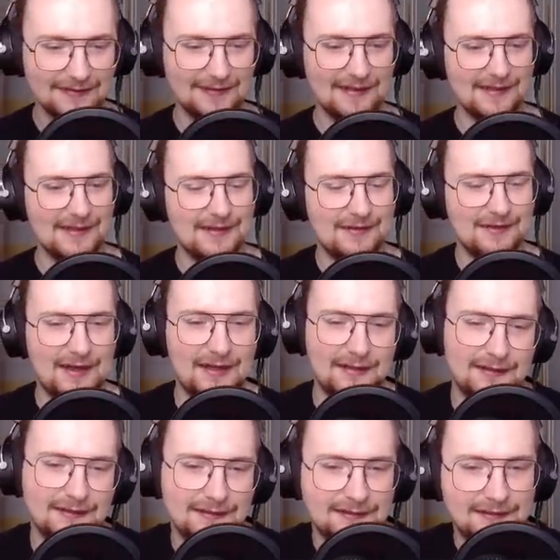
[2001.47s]
like that.
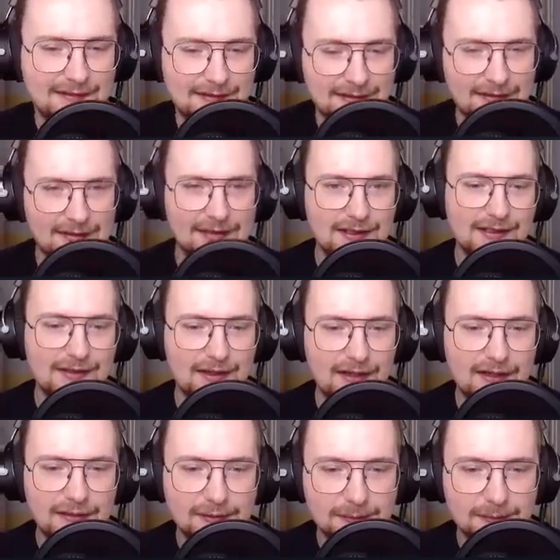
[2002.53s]
I like that.